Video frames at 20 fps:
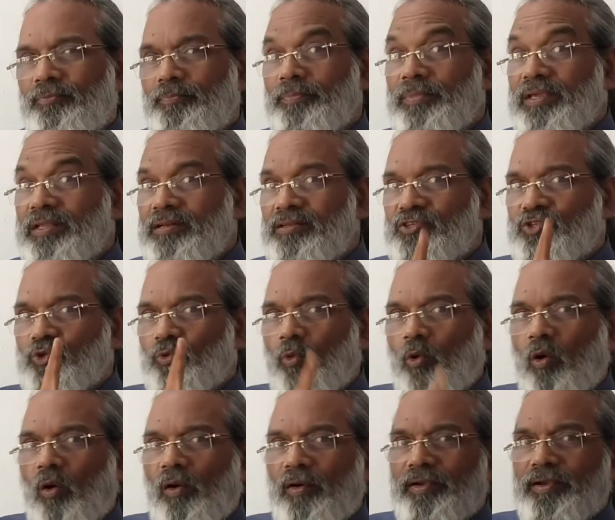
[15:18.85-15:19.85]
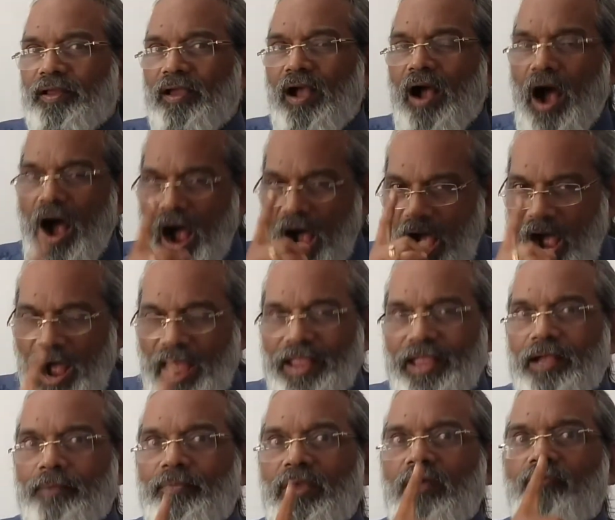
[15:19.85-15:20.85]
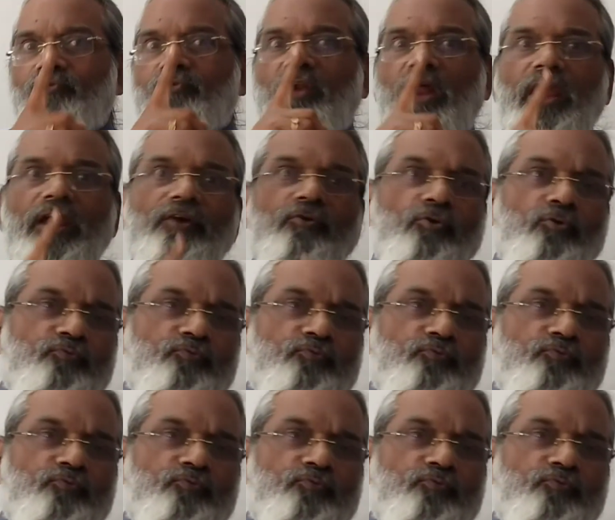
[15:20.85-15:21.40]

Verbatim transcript: Means what? I am afraid